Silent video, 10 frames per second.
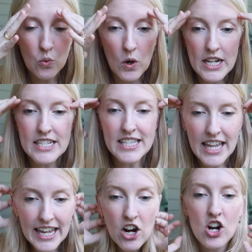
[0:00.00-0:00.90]
Once
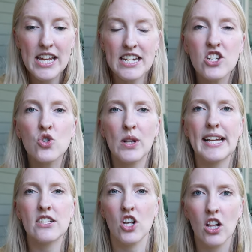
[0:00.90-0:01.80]
they are into
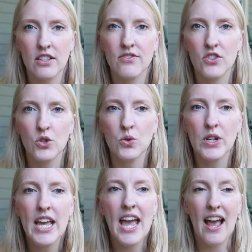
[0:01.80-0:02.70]
like solid food